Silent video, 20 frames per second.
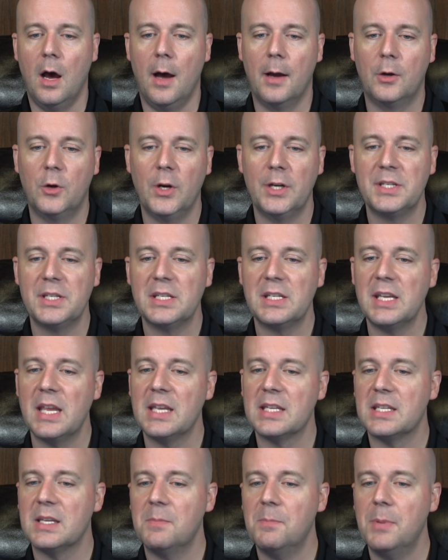Chris says he
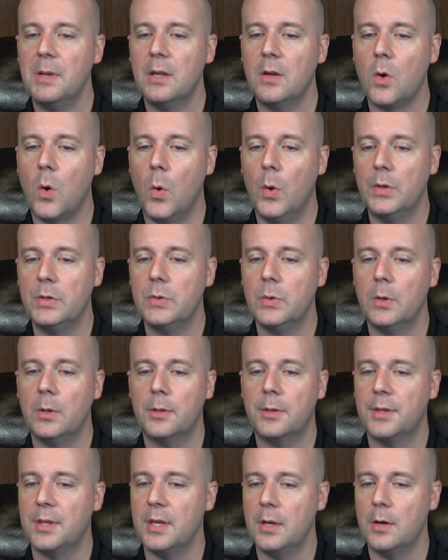hasn't been going to
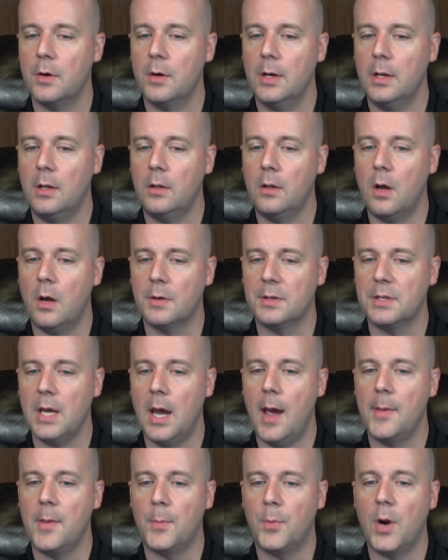a theater in a long
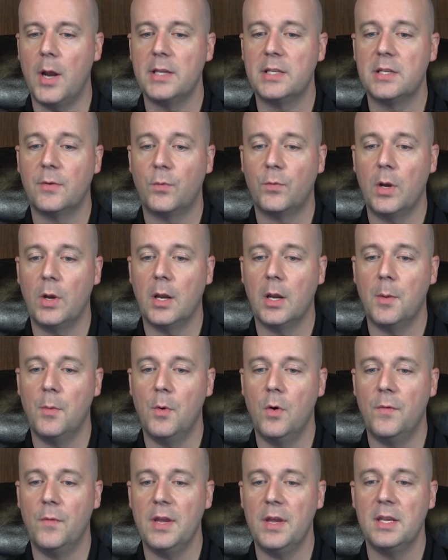time. The price of renting a
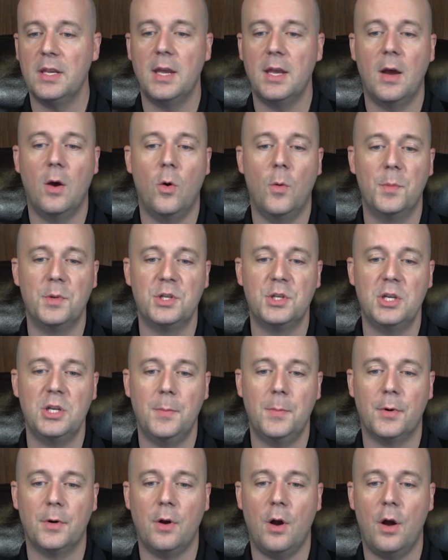movie at home is
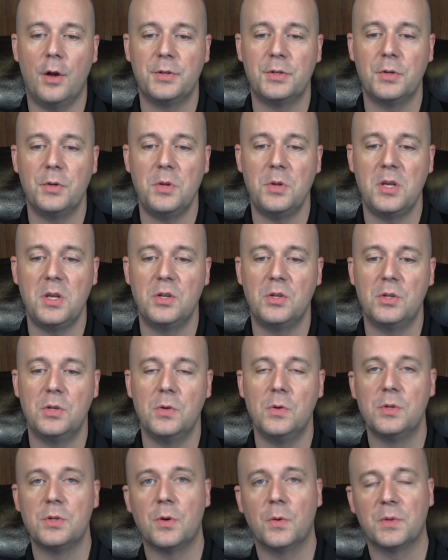cheaper. Also, you can
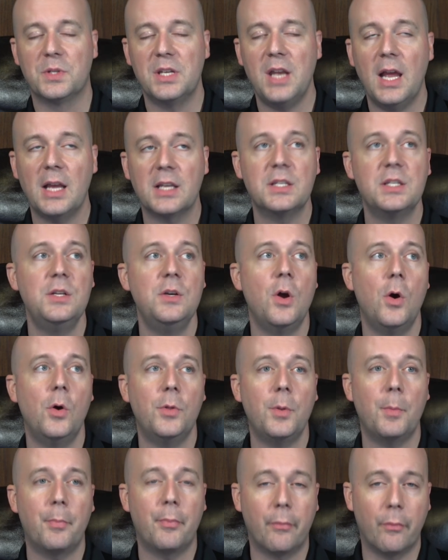choose your own snacks. You know,
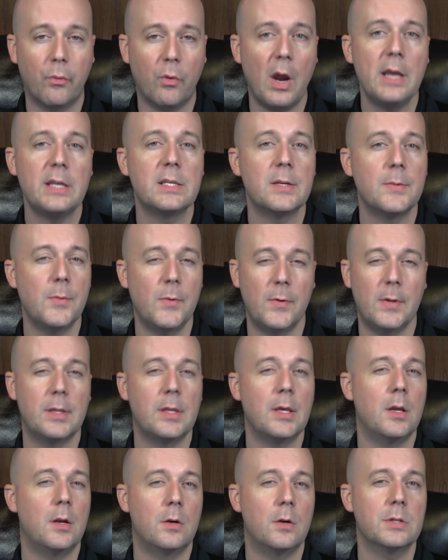the price of movie
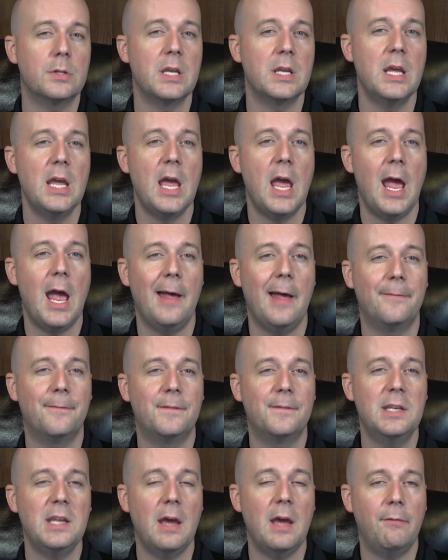theaters
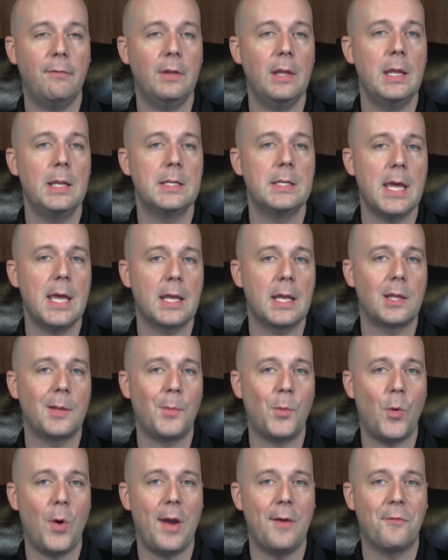have definitely taken
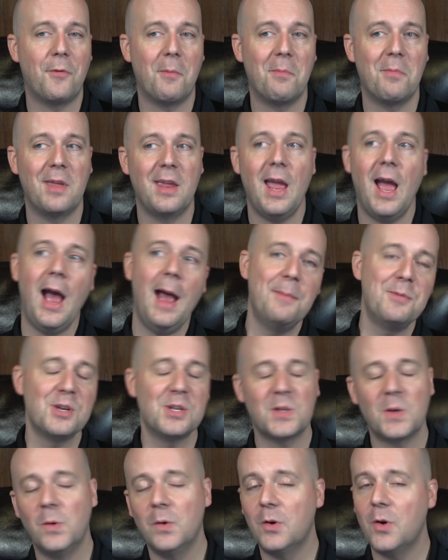them away from the I'm
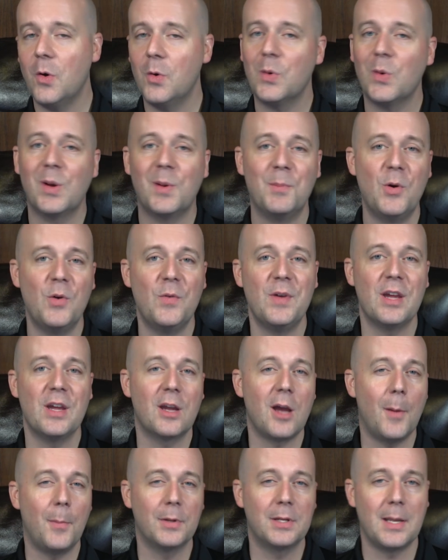just going to go to a movie a
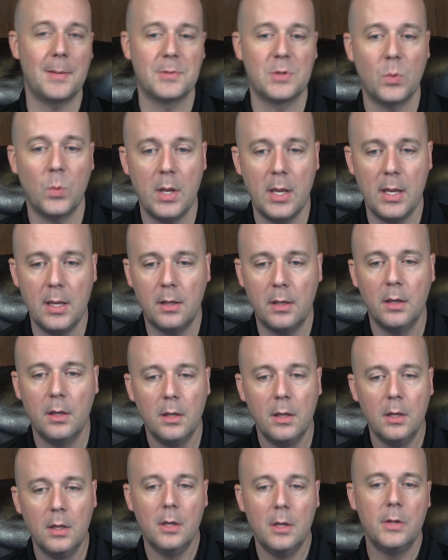couple times a week
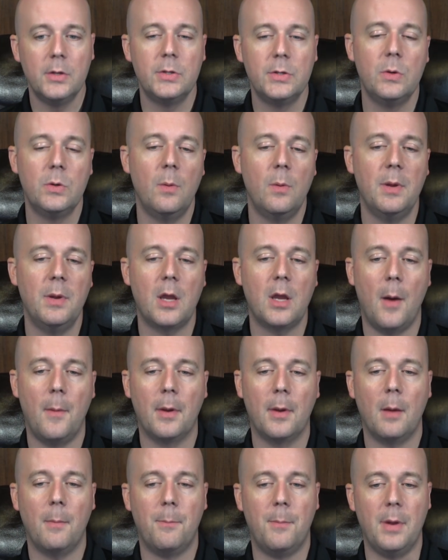to it
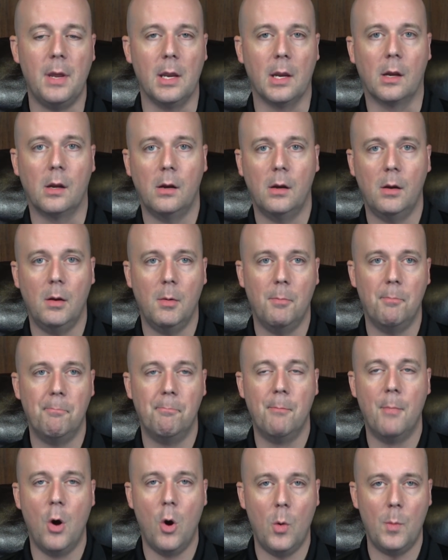becoming a big
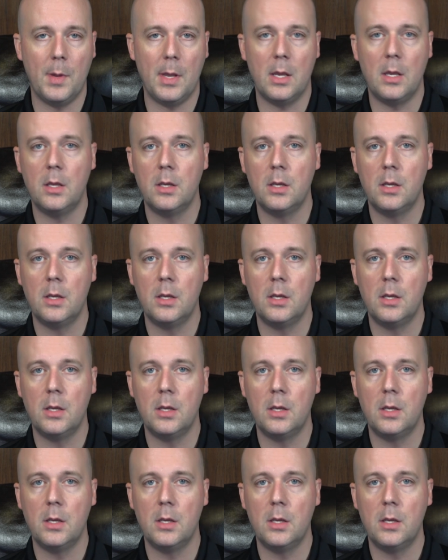moment.